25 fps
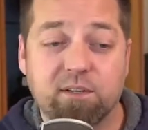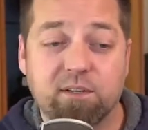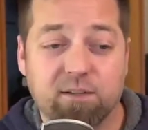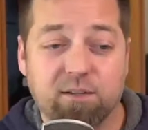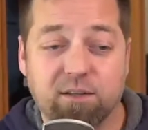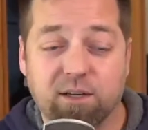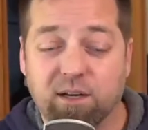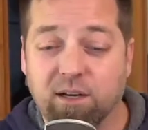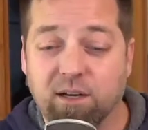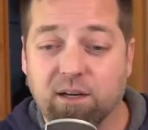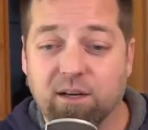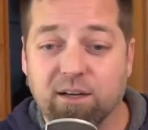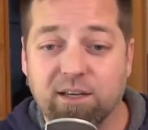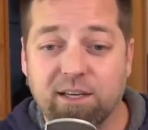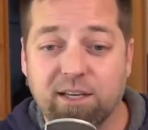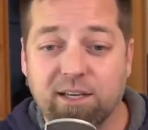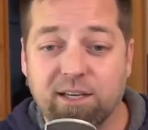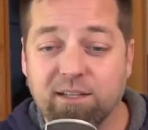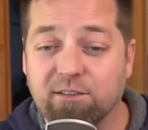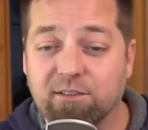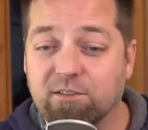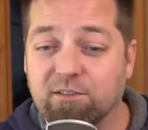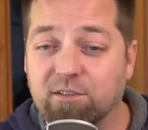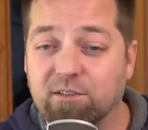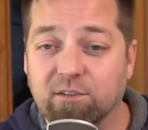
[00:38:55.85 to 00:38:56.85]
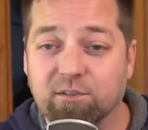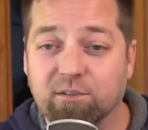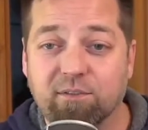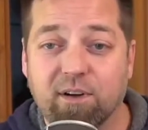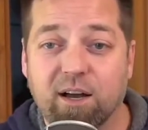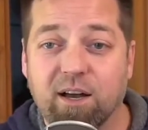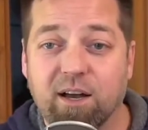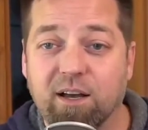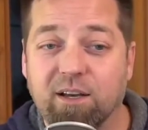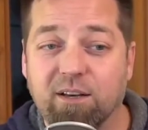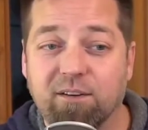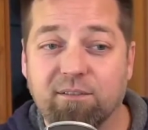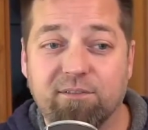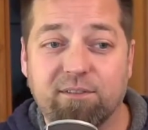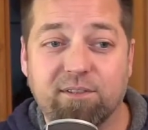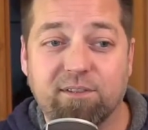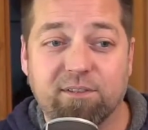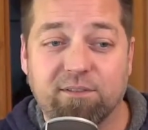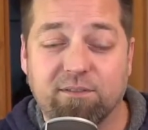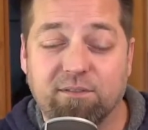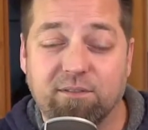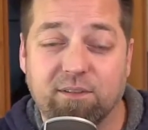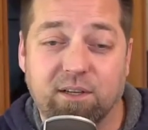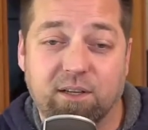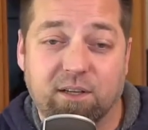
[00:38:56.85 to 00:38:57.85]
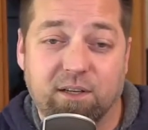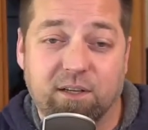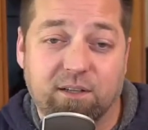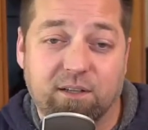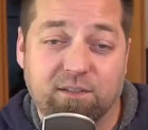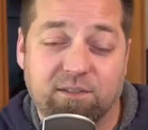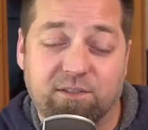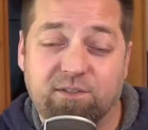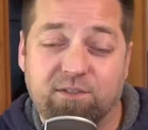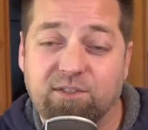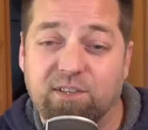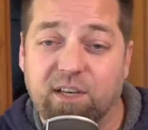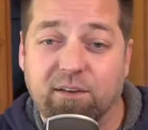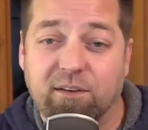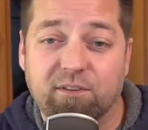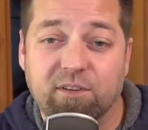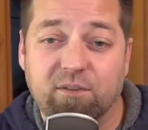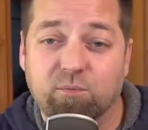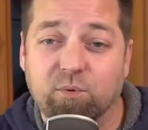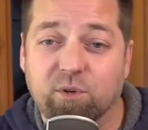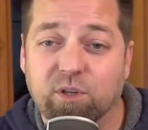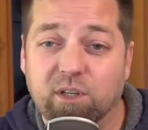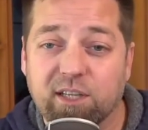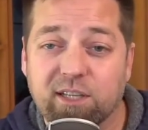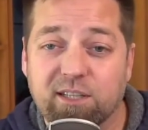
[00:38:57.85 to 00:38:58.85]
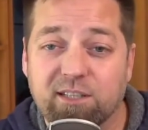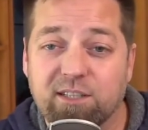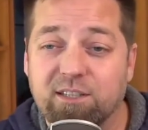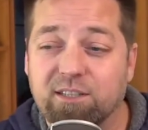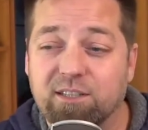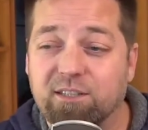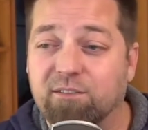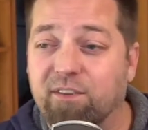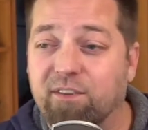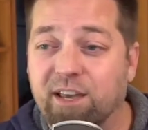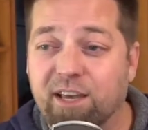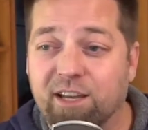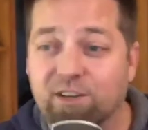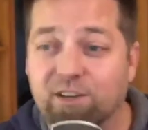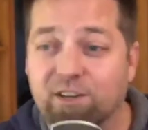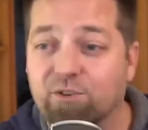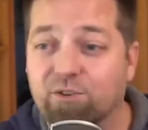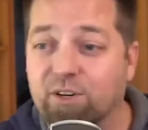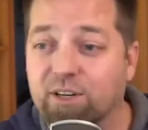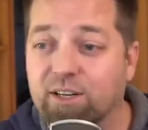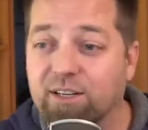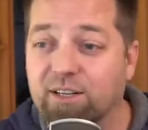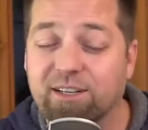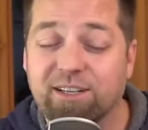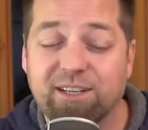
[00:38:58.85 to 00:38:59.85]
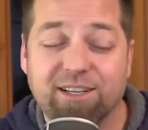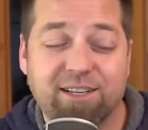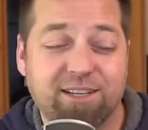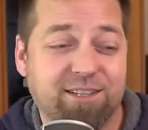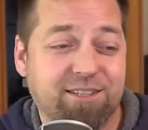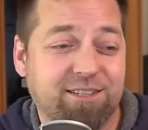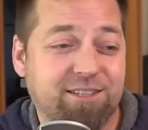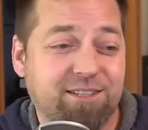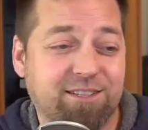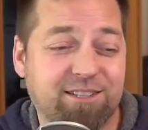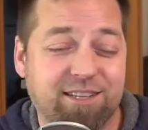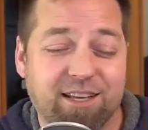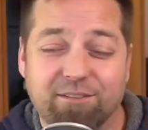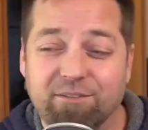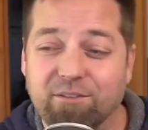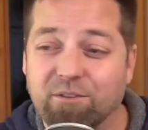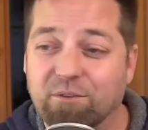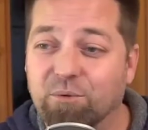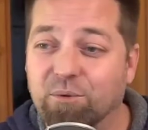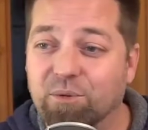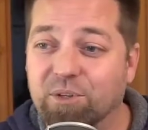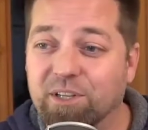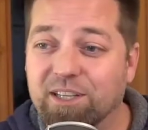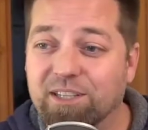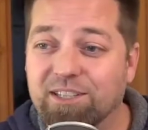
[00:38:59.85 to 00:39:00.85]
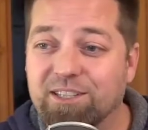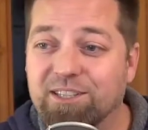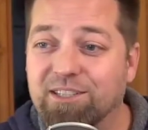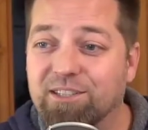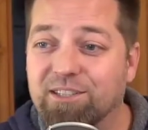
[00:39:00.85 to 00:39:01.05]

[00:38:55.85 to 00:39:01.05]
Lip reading: it survived 7 releases of Android, 7 releases of